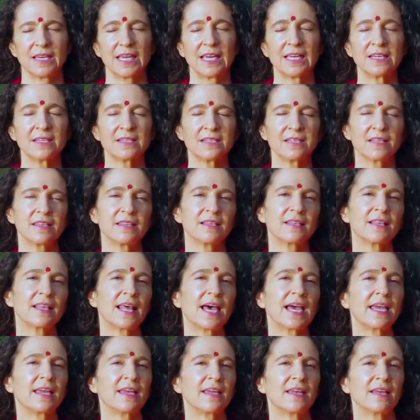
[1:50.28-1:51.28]
into the
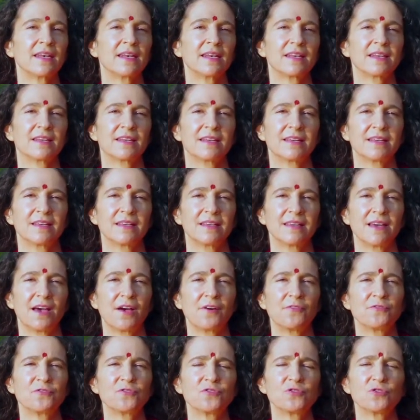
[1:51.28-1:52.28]
light
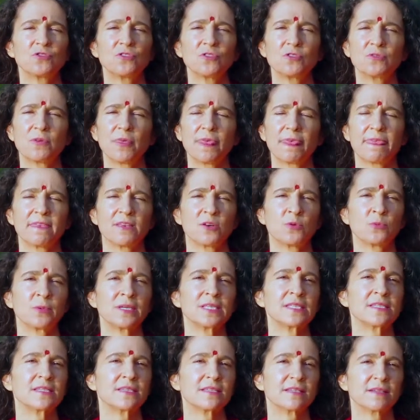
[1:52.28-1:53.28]
of truth and
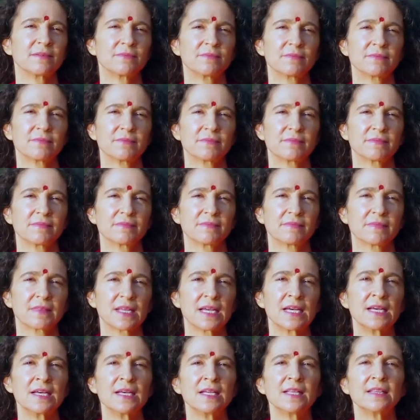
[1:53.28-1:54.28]
wisdom.
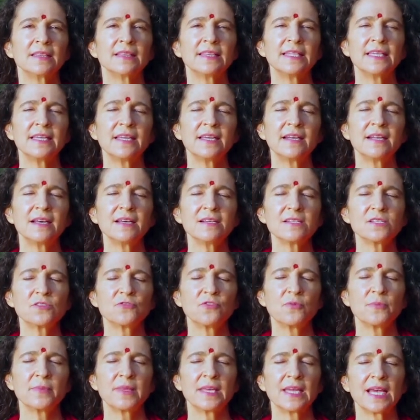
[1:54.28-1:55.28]
Lead us
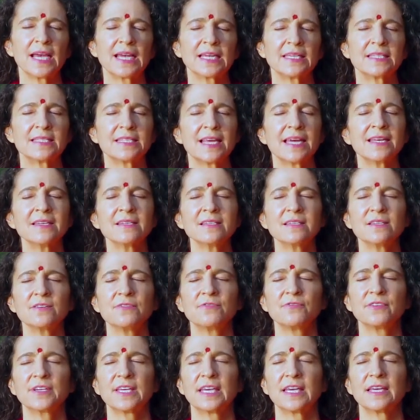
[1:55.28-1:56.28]
from the
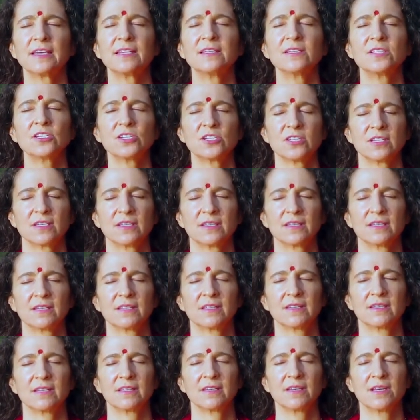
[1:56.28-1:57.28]
identification
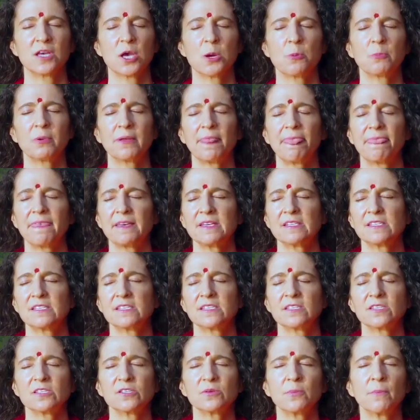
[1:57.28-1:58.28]
with this
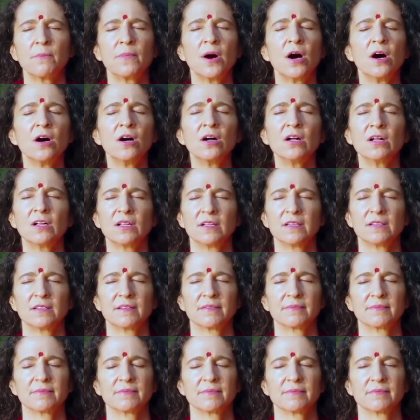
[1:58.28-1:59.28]
small,
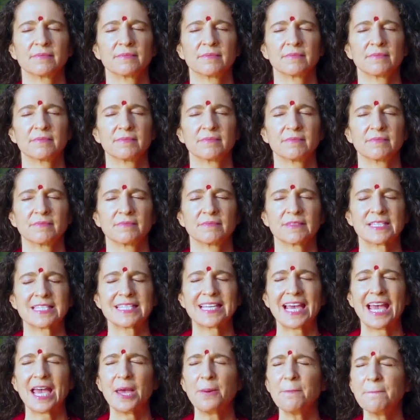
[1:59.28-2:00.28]

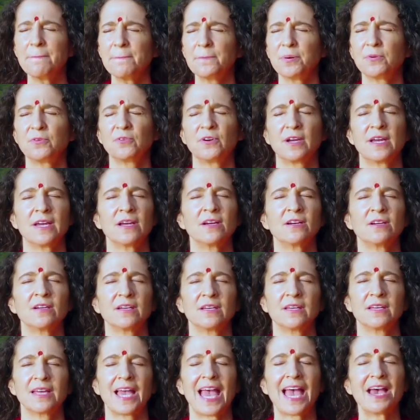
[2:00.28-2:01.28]

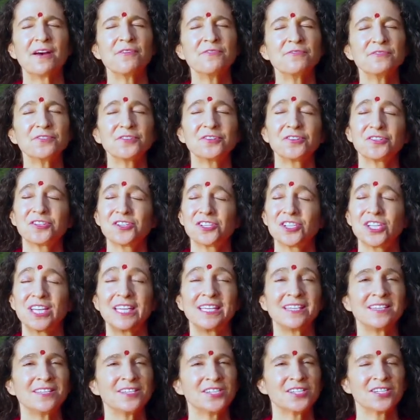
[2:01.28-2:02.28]
temporary,
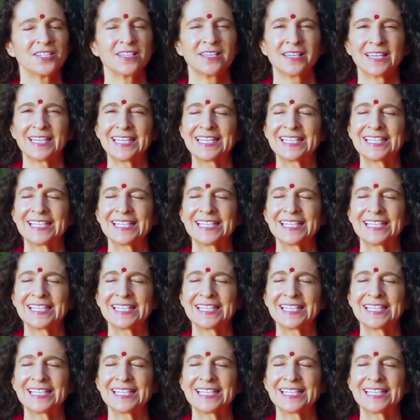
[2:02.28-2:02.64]
ever-changing